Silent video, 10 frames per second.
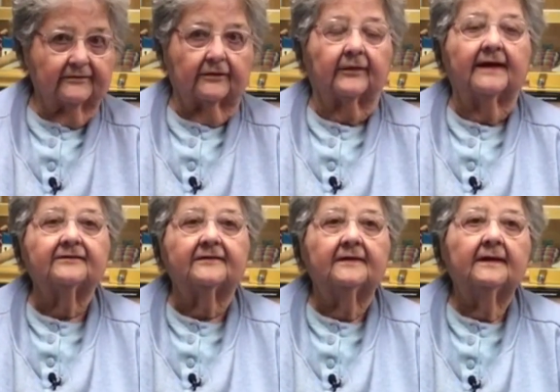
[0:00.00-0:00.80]
So
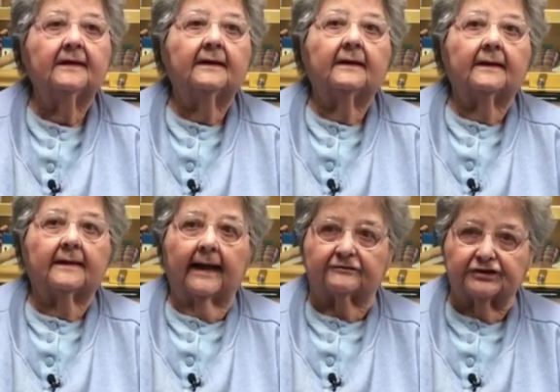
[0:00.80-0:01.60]
that's
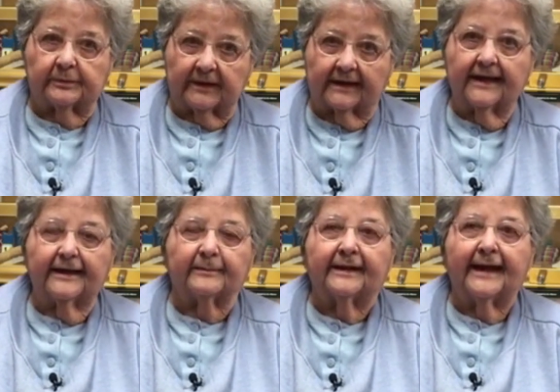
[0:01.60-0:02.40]
how she
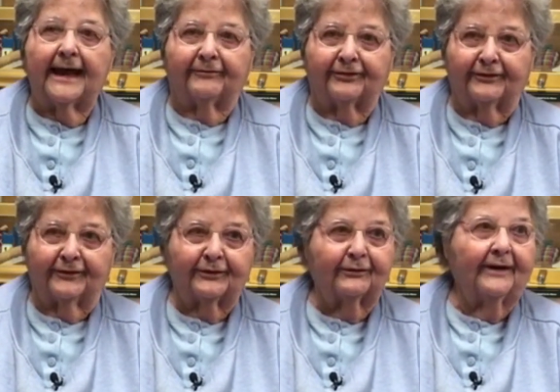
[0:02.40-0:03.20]
became Catherine
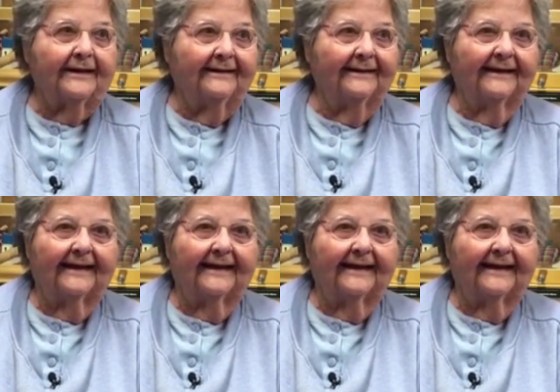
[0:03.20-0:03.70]
the Great.